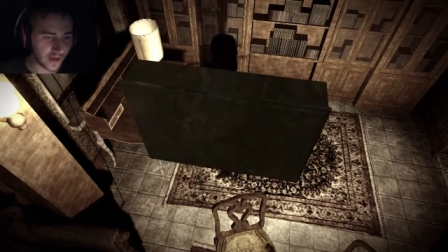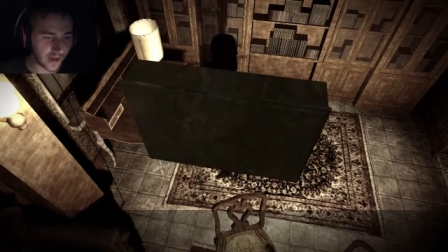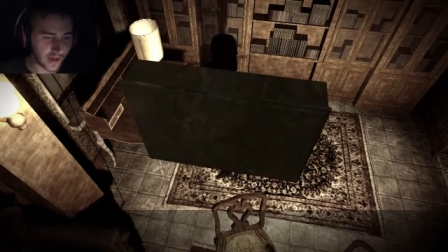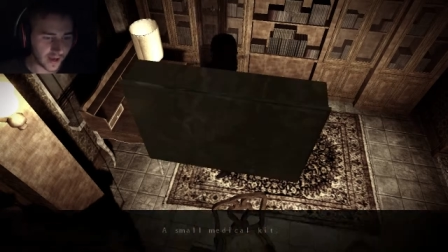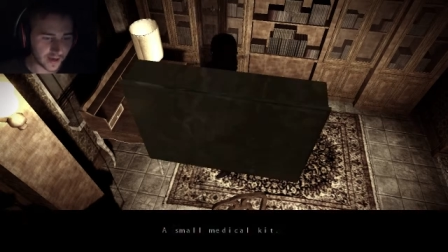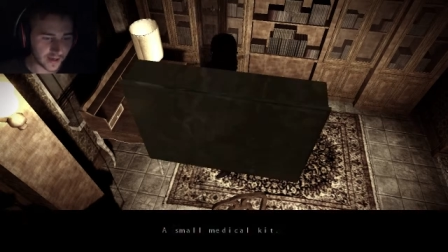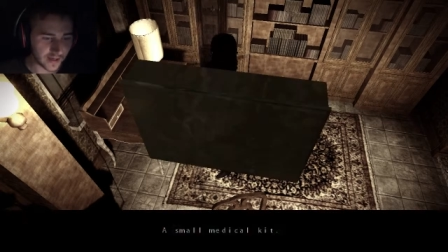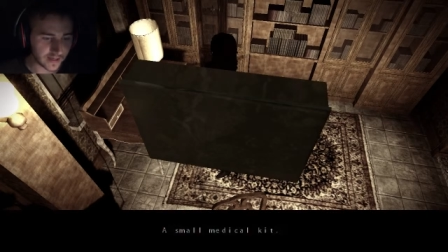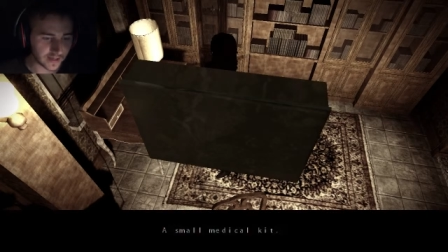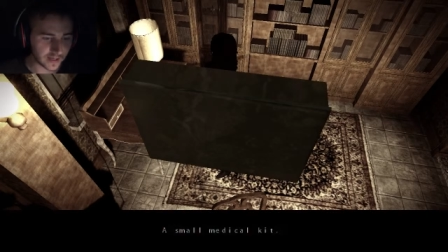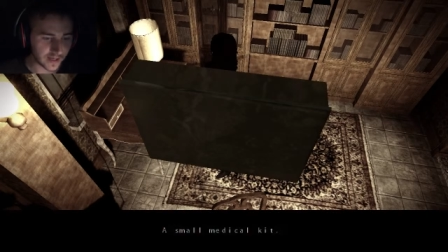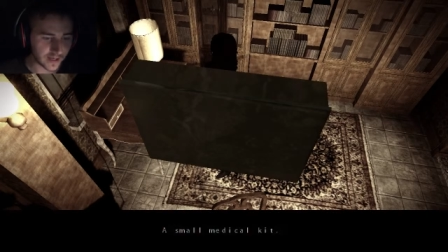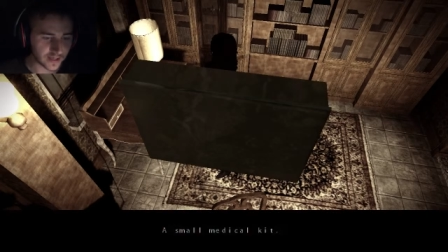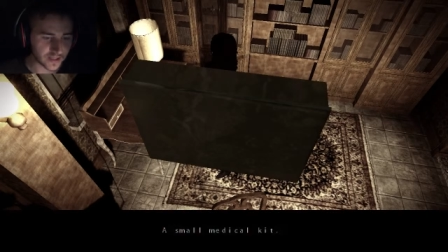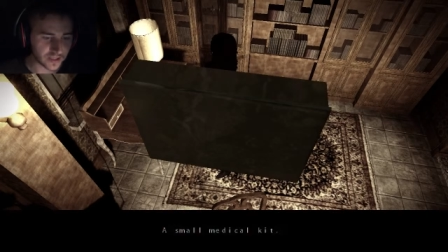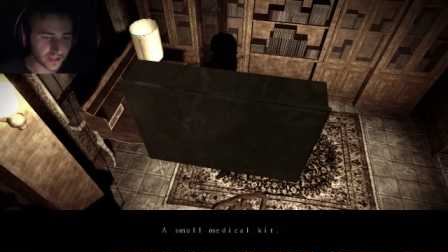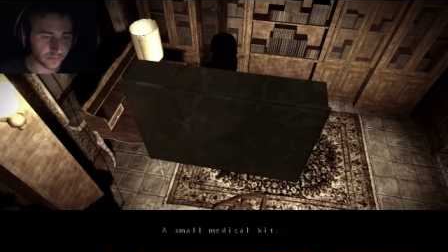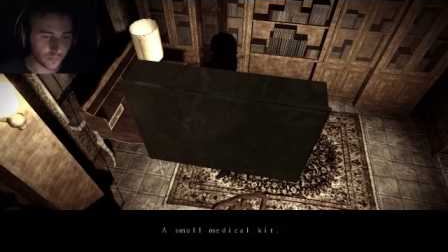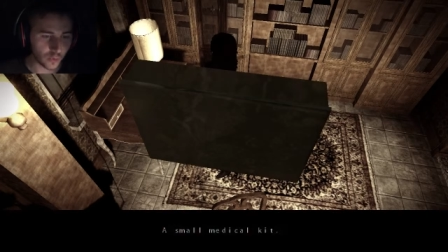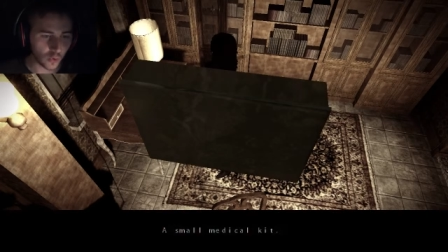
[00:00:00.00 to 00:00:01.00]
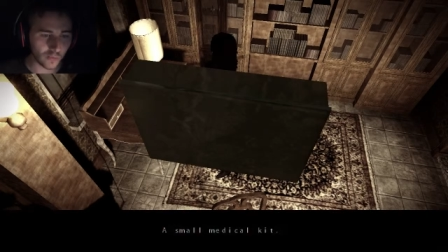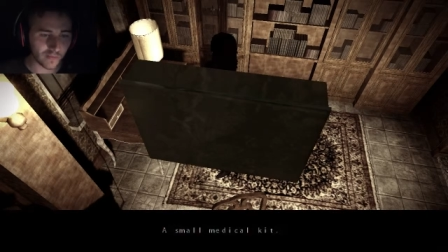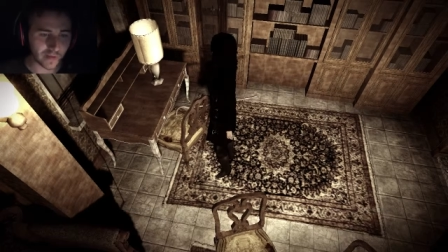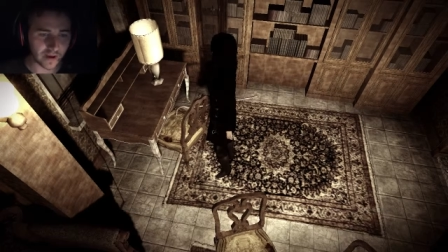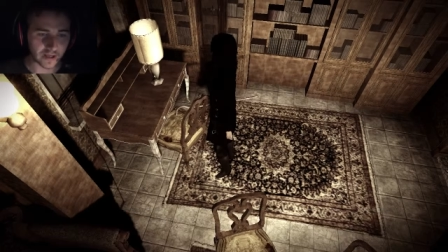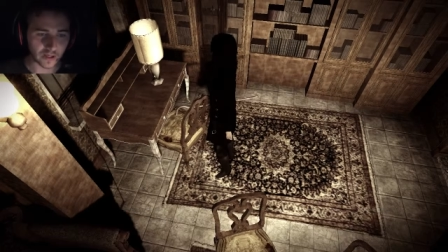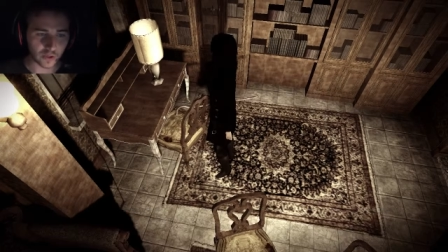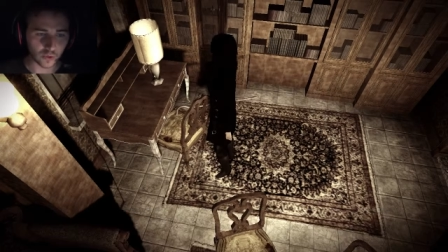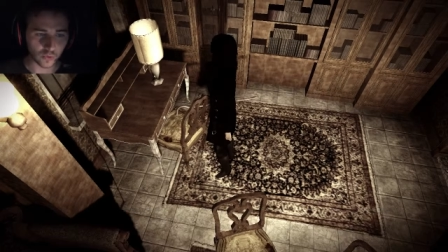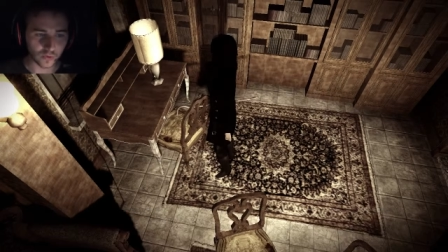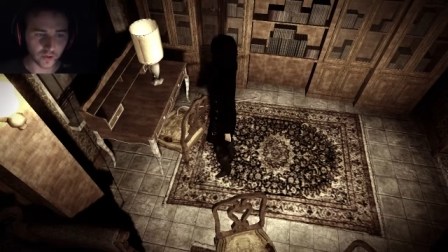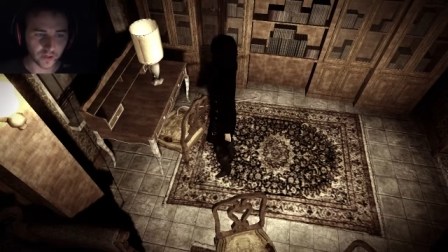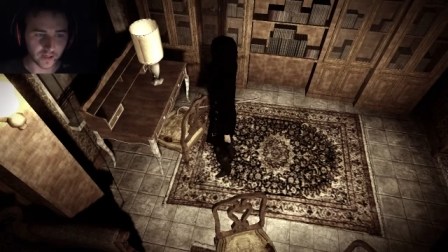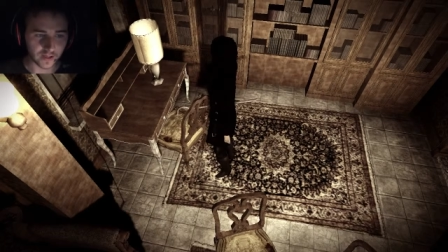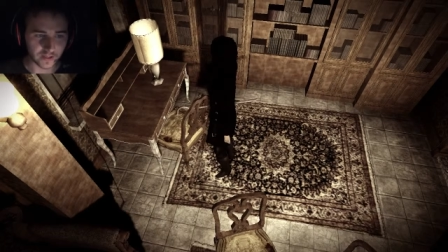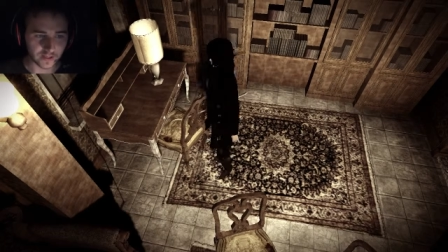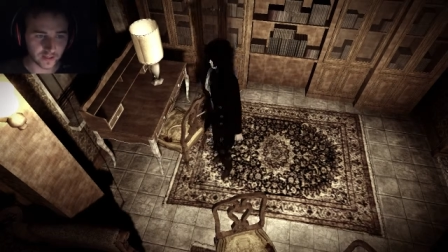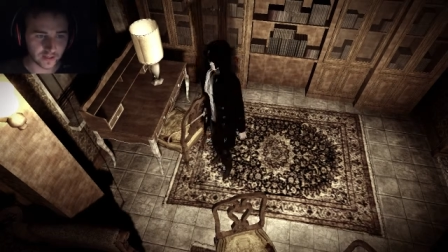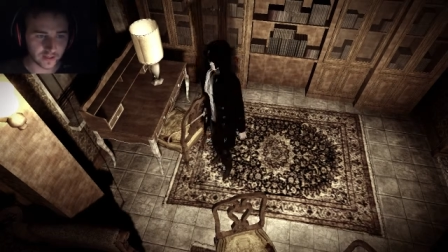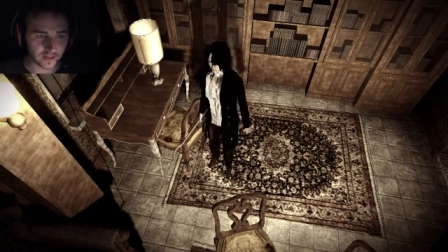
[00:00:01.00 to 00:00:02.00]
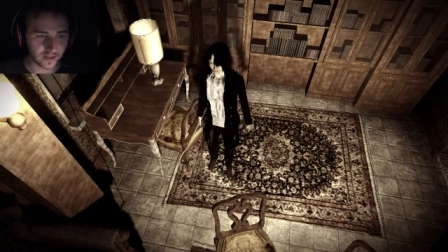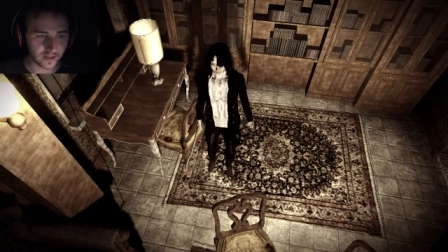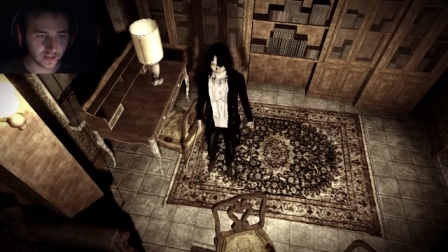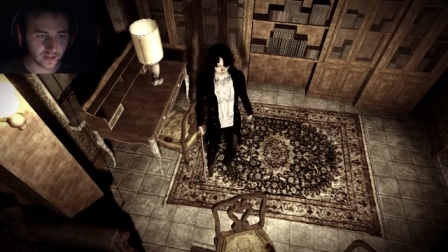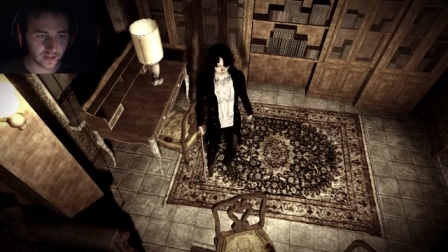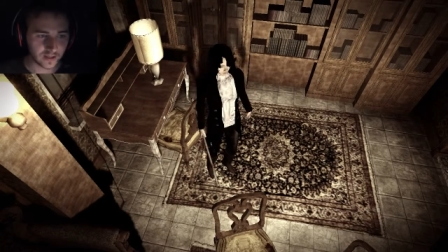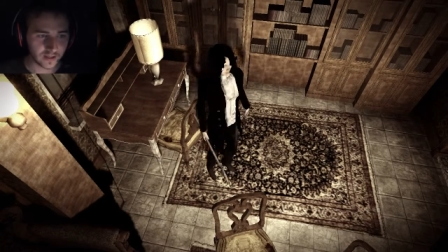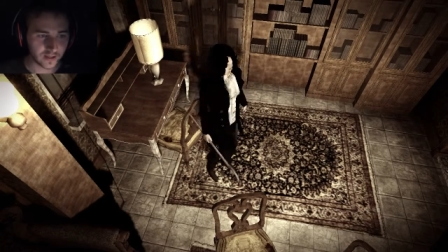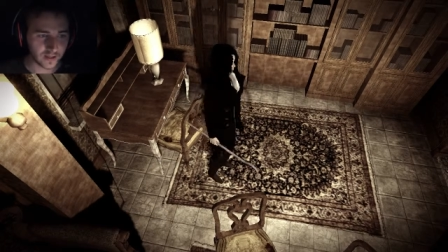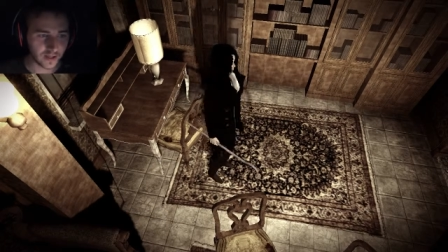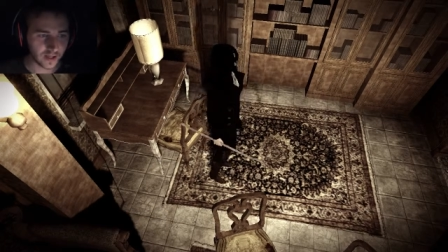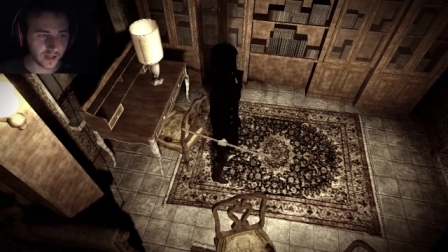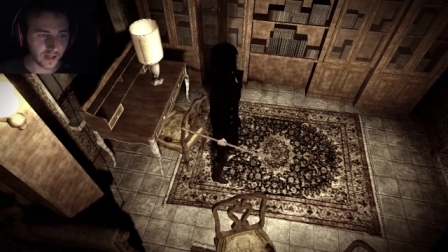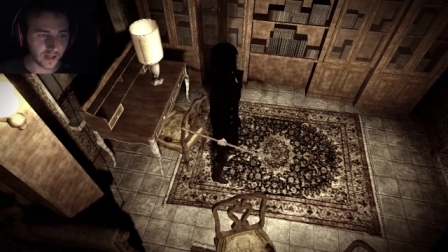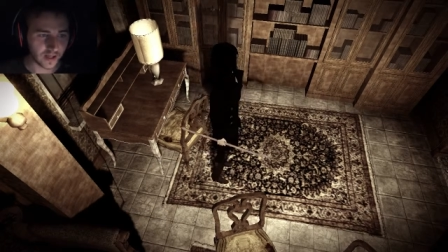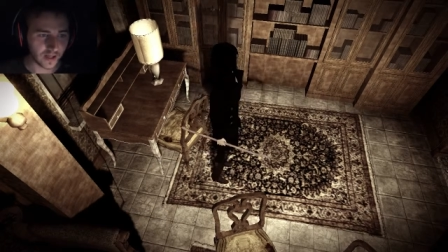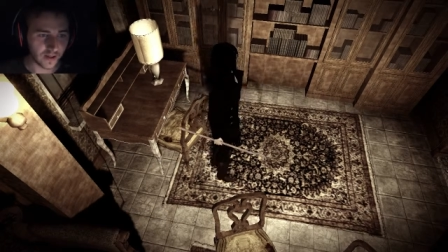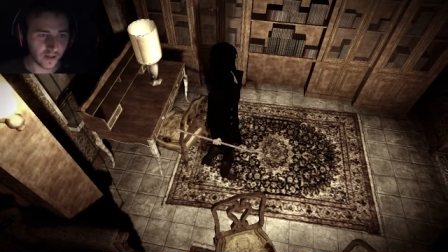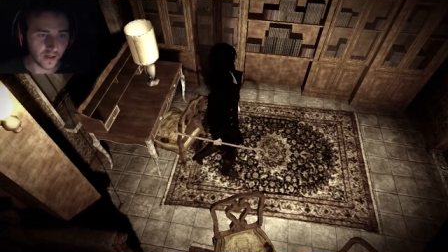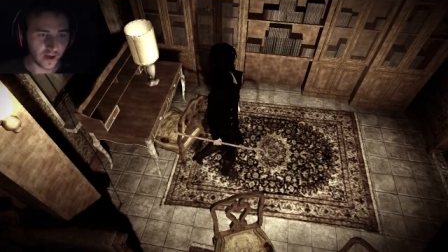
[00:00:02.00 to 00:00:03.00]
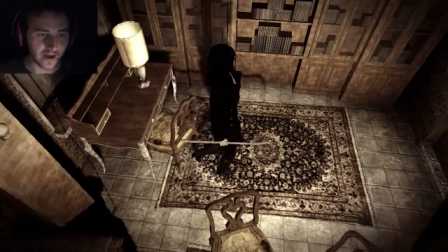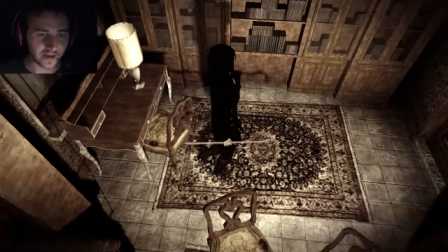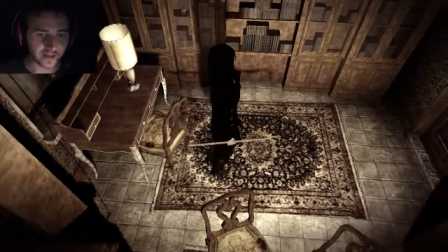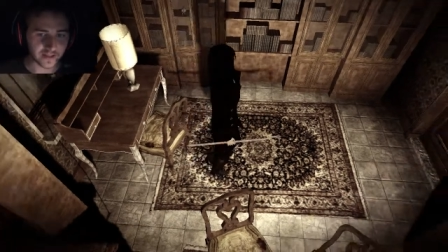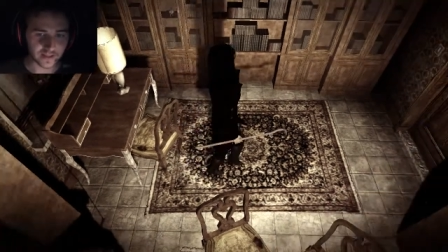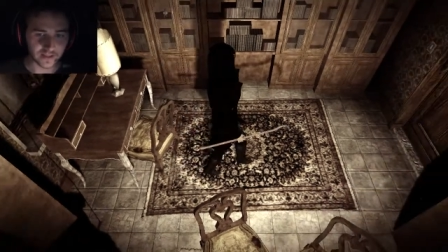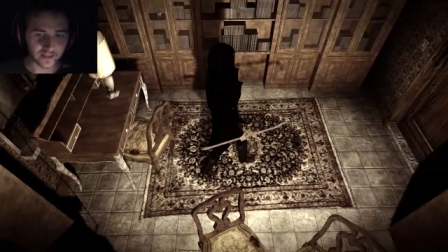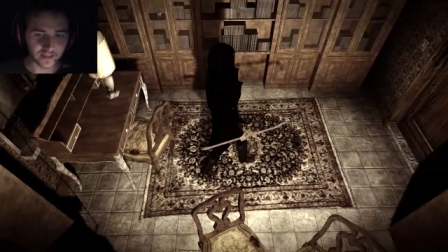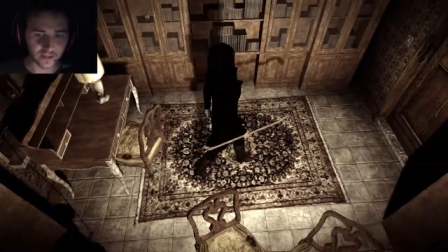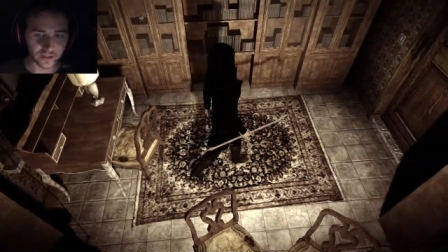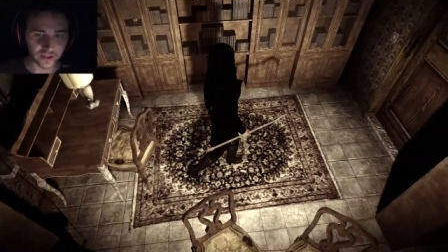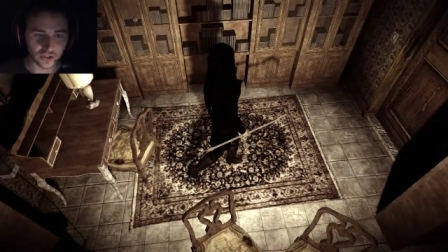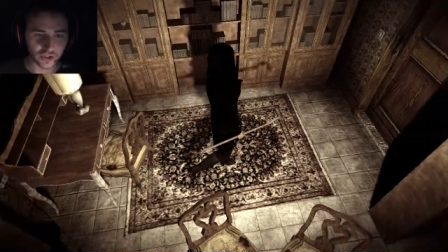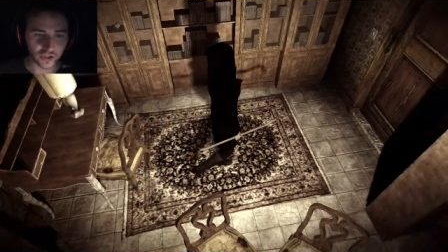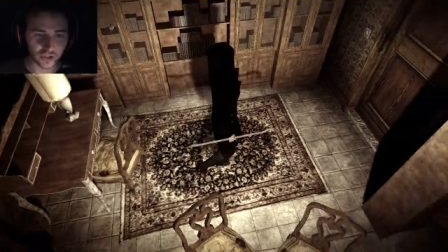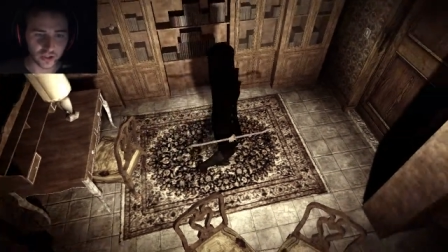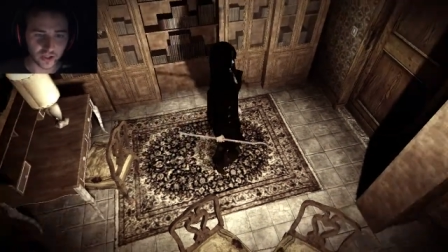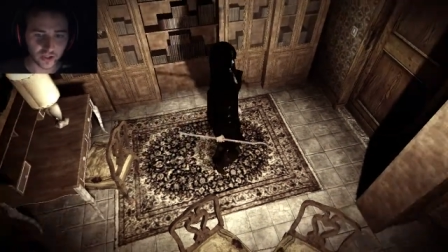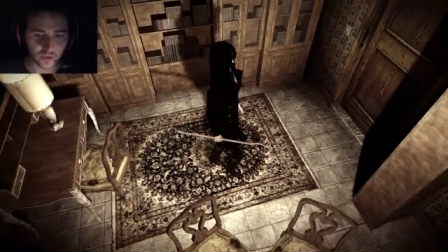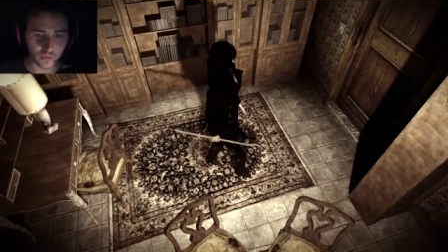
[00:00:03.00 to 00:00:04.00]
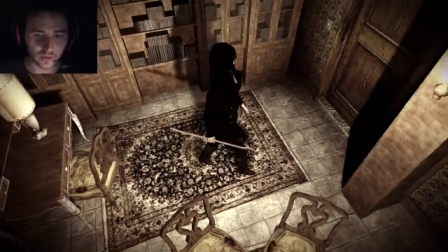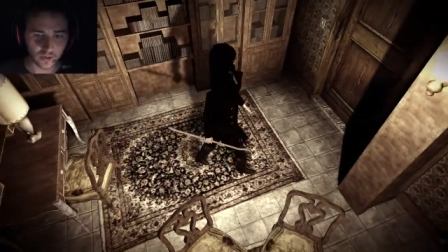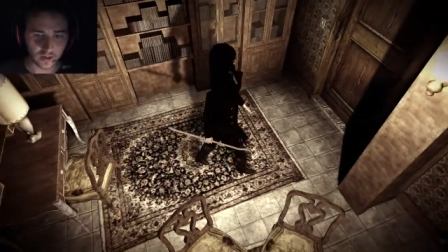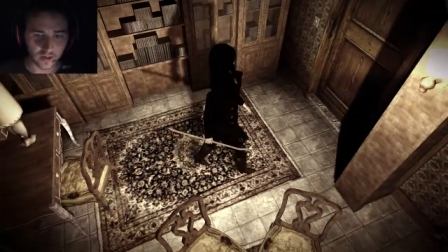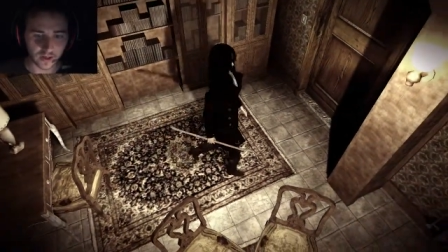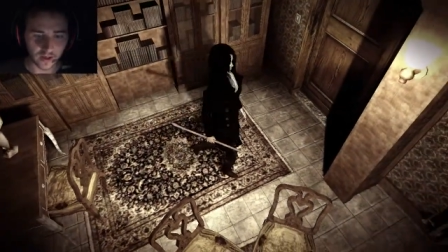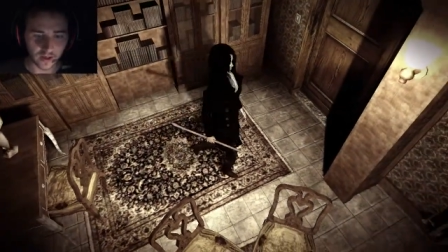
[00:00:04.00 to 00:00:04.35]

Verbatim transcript: and a small medical kit. That is just what I